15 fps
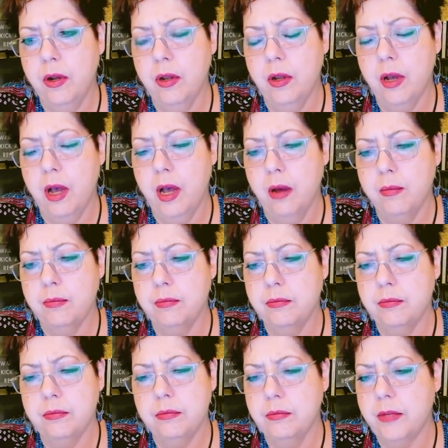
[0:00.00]

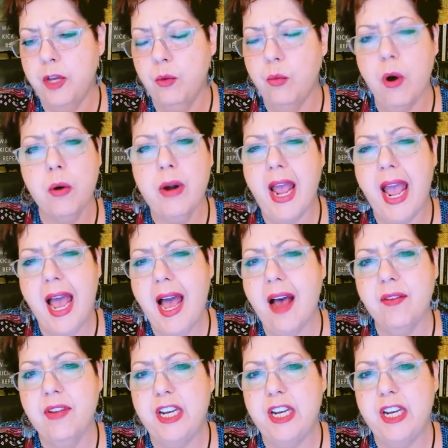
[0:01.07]
it won't have